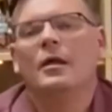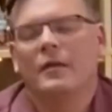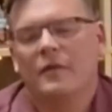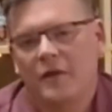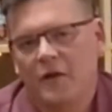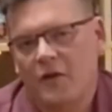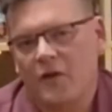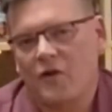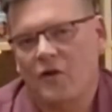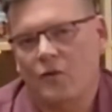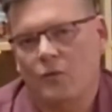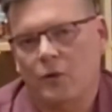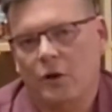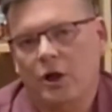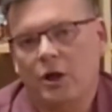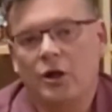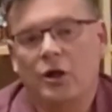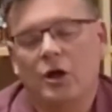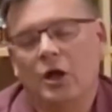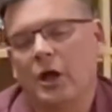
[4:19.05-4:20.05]
this is a
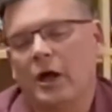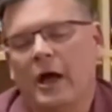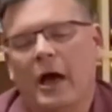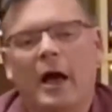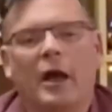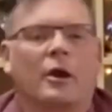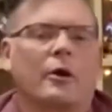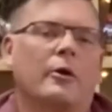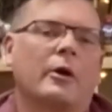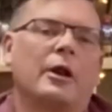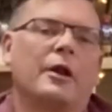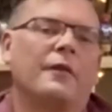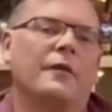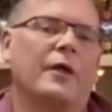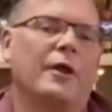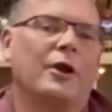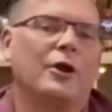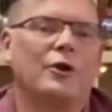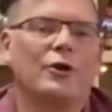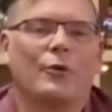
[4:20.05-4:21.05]
week you can conquer
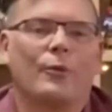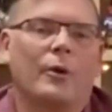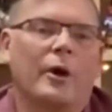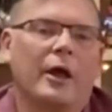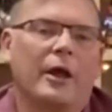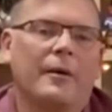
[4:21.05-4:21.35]
anything in your way.